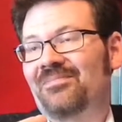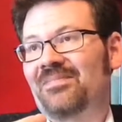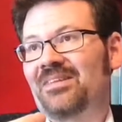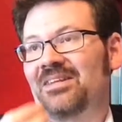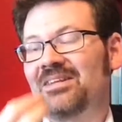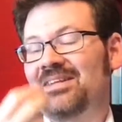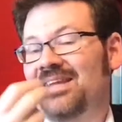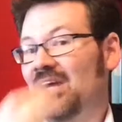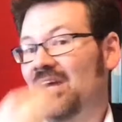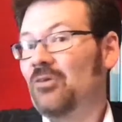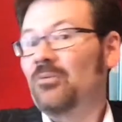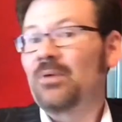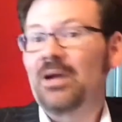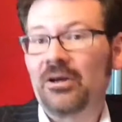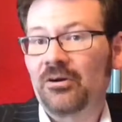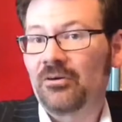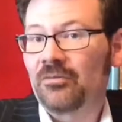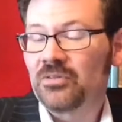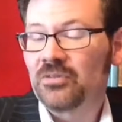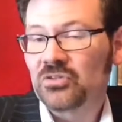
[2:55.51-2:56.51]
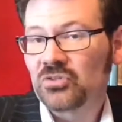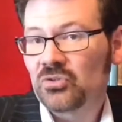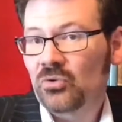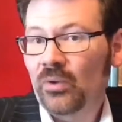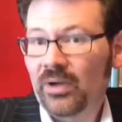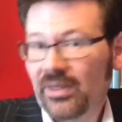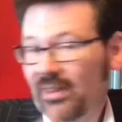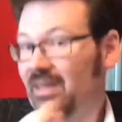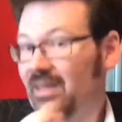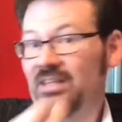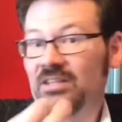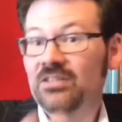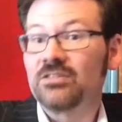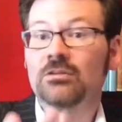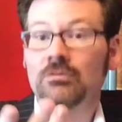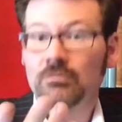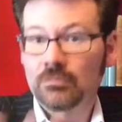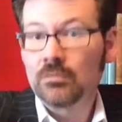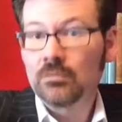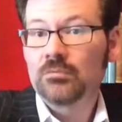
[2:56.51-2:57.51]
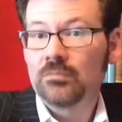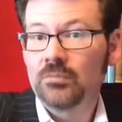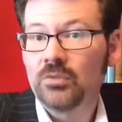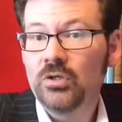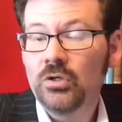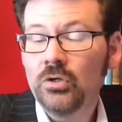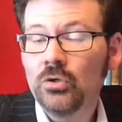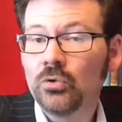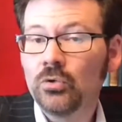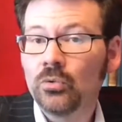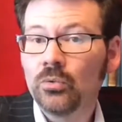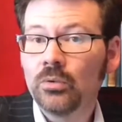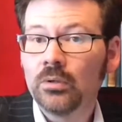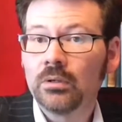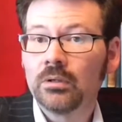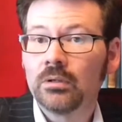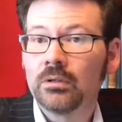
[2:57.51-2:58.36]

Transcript: narrator of the story that is you,